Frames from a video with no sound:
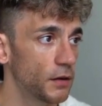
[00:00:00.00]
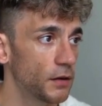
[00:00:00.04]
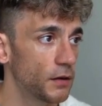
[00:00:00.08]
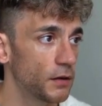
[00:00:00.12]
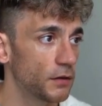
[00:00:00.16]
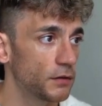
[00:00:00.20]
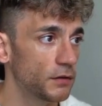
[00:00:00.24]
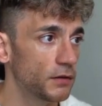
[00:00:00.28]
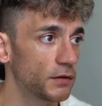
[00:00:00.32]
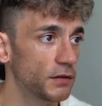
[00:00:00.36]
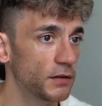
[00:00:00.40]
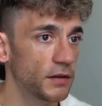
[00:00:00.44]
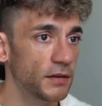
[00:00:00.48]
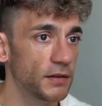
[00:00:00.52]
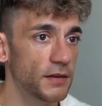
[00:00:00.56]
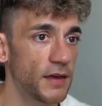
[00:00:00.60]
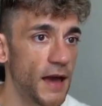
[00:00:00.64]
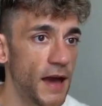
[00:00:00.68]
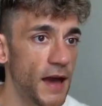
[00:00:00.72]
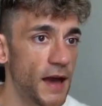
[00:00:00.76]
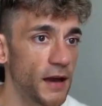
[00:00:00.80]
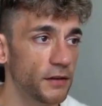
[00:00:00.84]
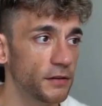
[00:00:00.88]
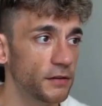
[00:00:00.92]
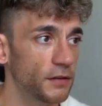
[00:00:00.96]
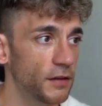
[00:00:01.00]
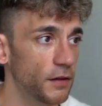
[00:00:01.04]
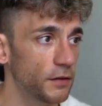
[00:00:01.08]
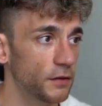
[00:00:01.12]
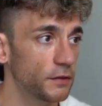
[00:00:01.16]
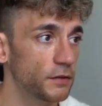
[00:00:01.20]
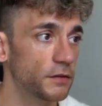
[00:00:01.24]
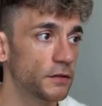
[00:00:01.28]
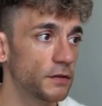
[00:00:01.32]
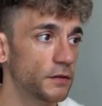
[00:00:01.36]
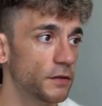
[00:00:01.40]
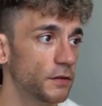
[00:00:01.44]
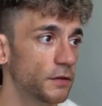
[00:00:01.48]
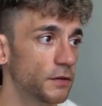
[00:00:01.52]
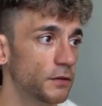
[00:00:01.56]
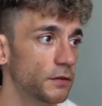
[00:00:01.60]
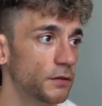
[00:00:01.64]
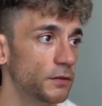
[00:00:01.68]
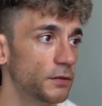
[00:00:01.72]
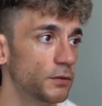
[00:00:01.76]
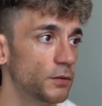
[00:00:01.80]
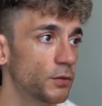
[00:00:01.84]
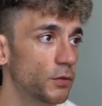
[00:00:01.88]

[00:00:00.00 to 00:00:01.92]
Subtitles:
you can get access to